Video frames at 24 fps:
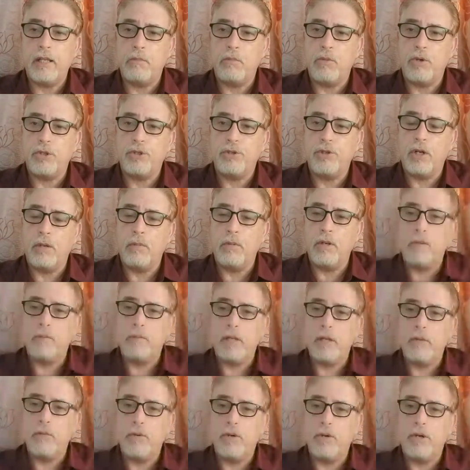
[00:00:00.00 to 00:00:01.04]
more stink
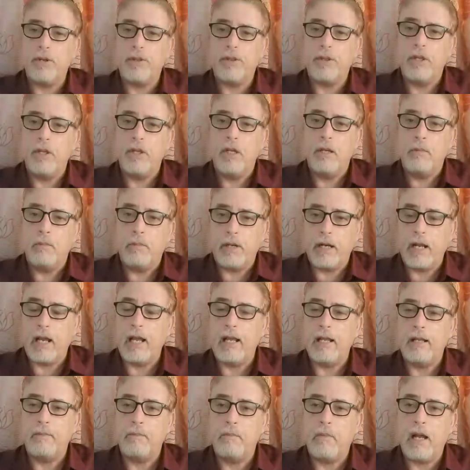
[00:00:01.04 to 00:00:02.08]
and more trouble and be
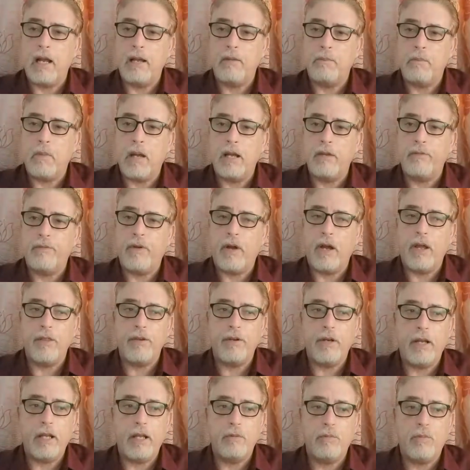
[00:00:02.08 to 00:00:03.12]
worth. But
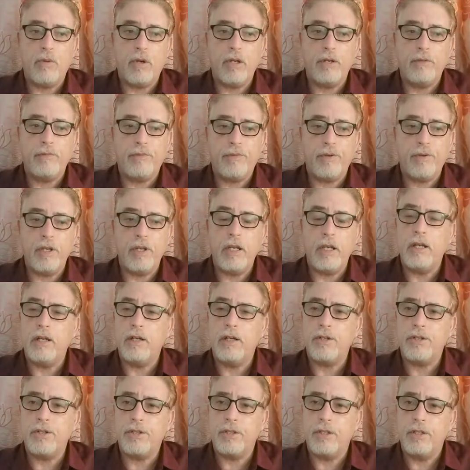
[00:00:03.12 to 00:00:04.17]
my father had
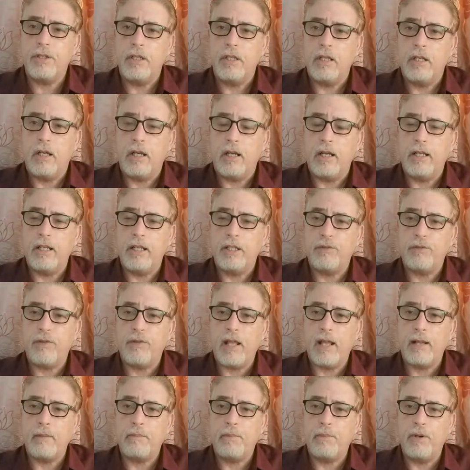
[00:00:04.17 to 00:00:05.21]
one for years
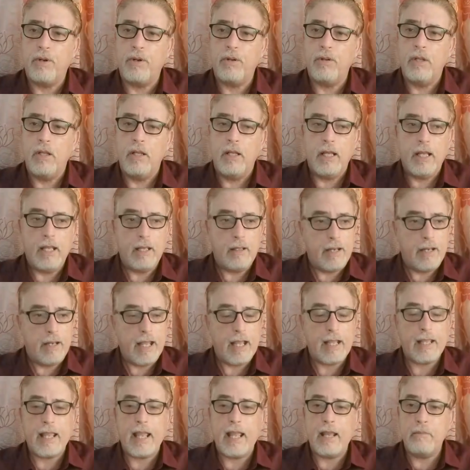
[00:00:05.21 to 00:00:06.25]
on his flagpole,
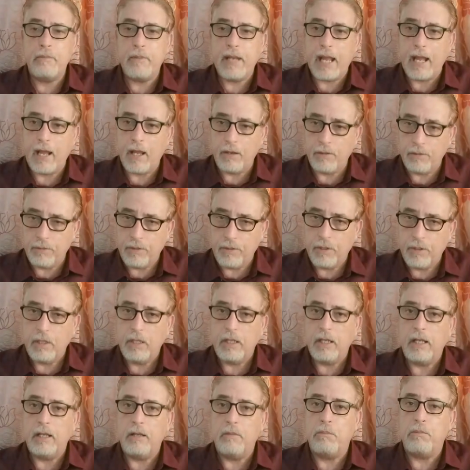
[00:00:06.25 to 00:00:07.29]
and that came
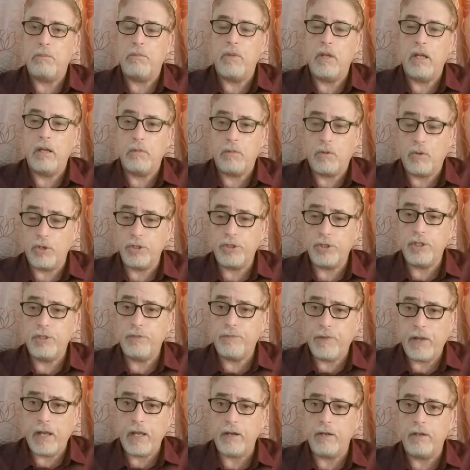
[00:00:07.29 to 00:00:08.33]
down, and of
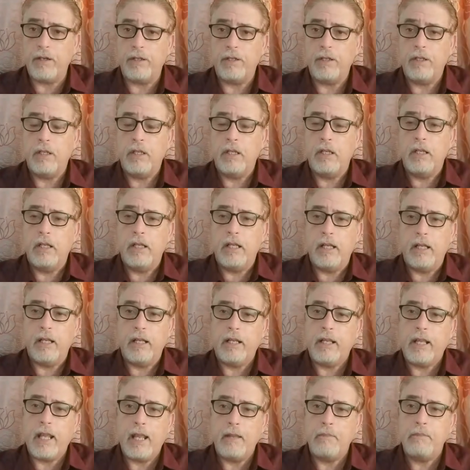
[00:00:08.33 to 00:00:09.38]
course he's veteran.
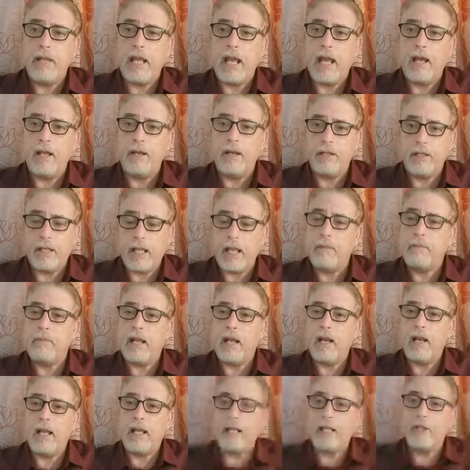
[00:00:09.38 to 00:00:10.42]
It came down, and it came
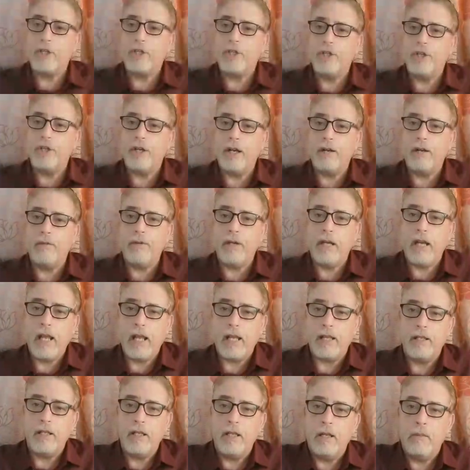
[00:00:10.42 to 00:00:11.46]
down like it should every
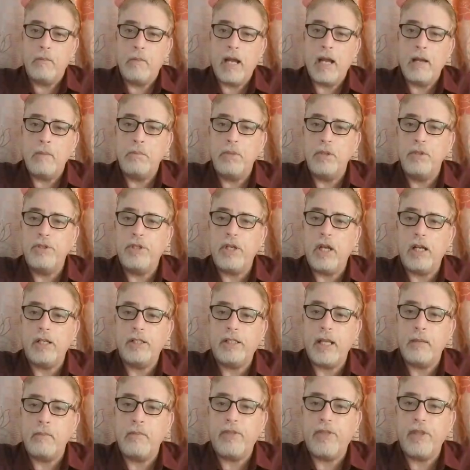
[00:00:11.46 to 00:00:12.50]
day. Mom
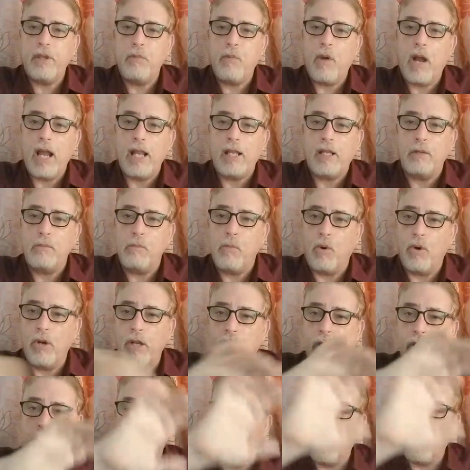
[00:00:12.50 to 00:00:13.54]
Boontog Timothy White, good
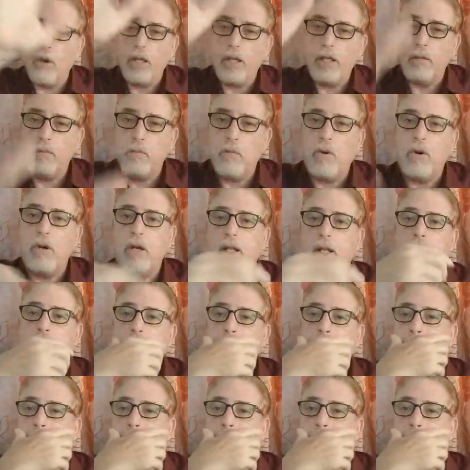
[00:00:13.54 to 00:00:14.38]
morning, good morning, good morning.